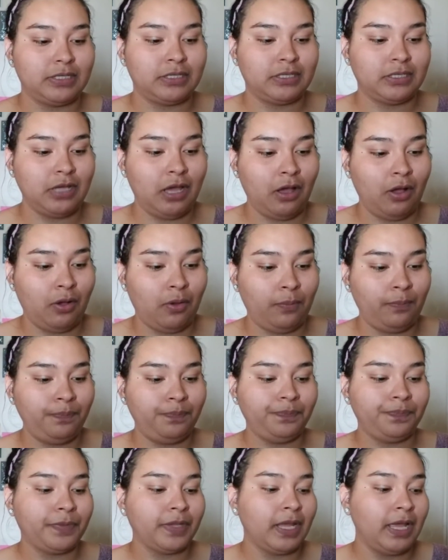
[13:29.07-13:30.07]
So
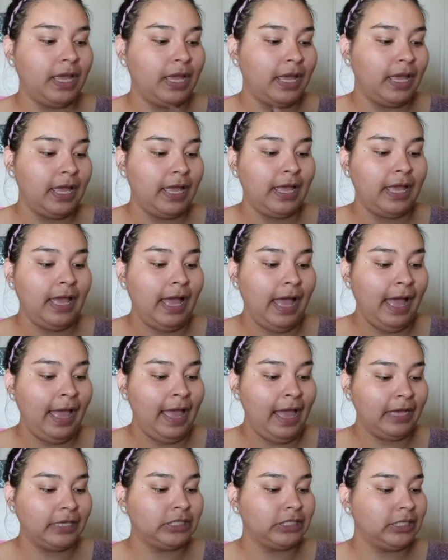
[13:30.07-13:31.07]

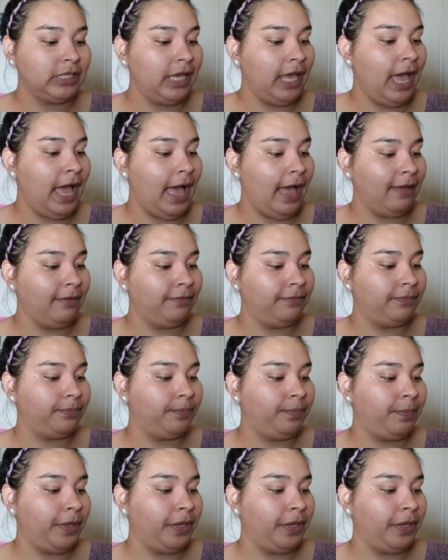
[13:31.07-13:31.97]
I actually have